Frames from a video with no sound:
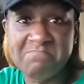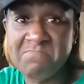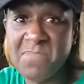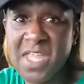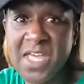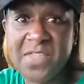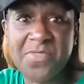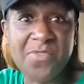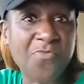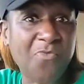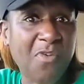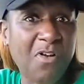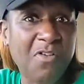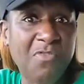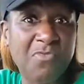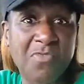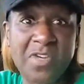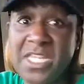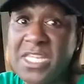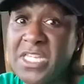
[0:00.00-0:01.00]
Nothing
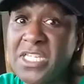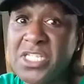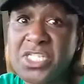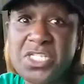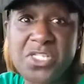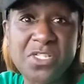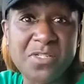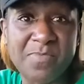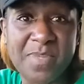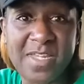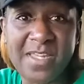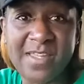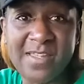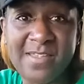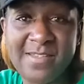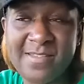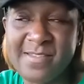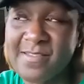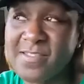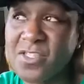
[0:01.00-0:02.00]
wrong with it. It should be.
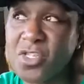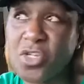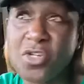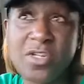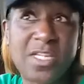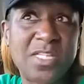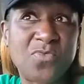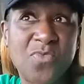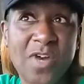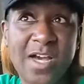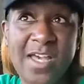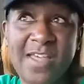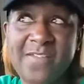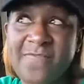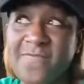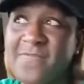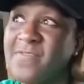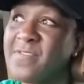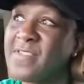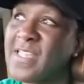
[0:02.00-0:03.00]
You're his
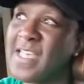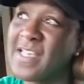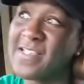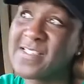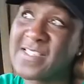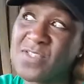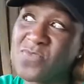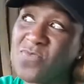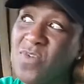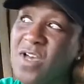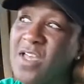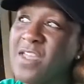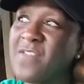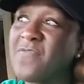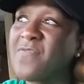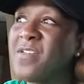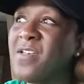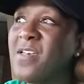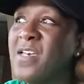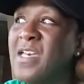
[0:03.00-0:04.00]
wife. That's his wife.